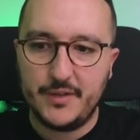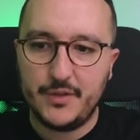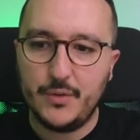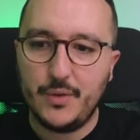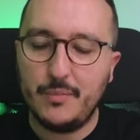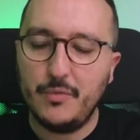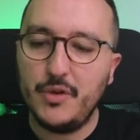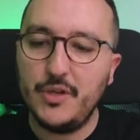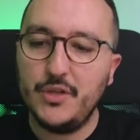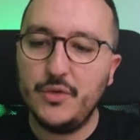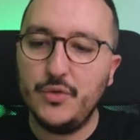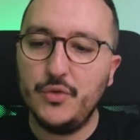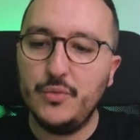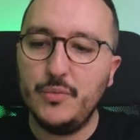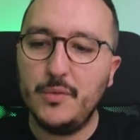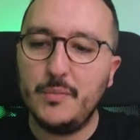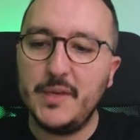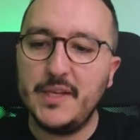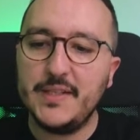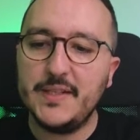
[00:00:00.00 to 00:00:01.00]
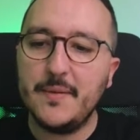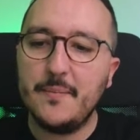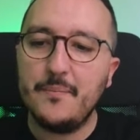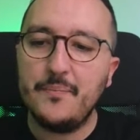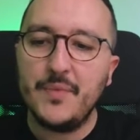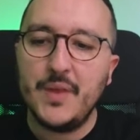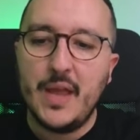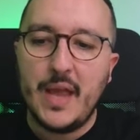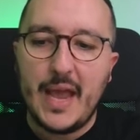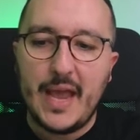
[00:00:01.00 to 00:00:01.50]
So I'm going to zoom a bit
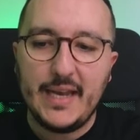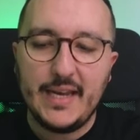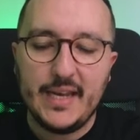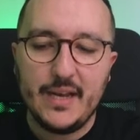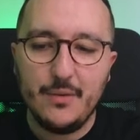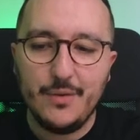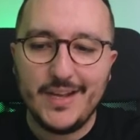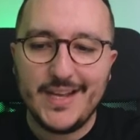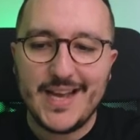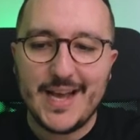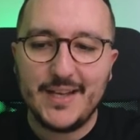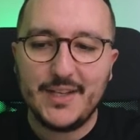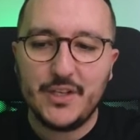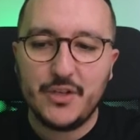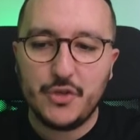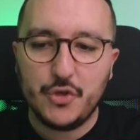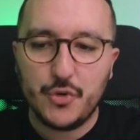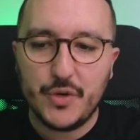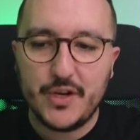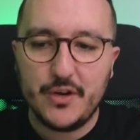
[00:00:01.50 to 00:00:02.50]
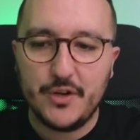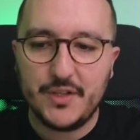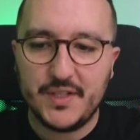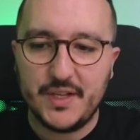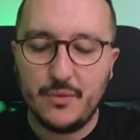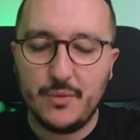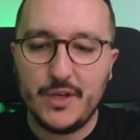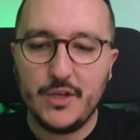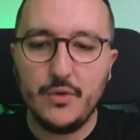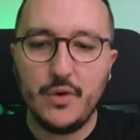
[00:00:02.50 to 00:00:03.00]
and here we got triggers.
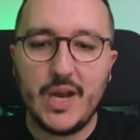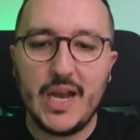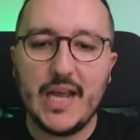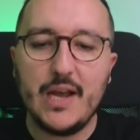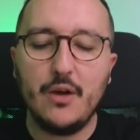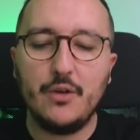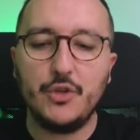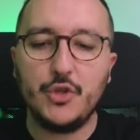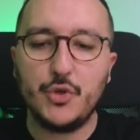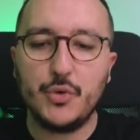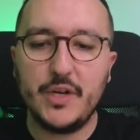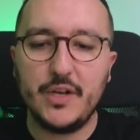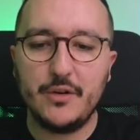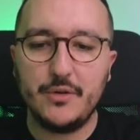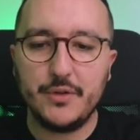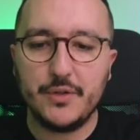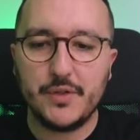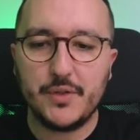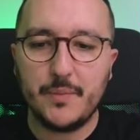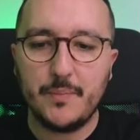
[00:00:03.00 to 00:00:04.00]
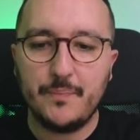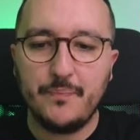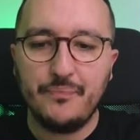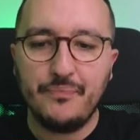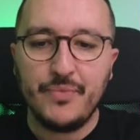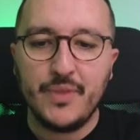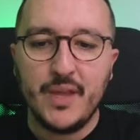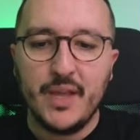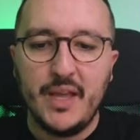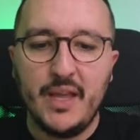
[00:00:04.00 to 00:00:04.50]
And when you click on triggers,
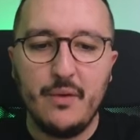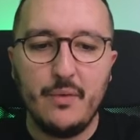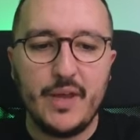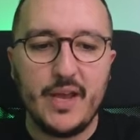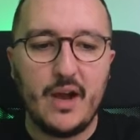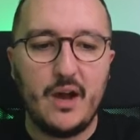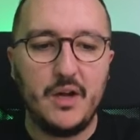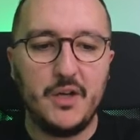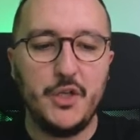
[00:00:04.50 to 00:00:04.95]
here we are.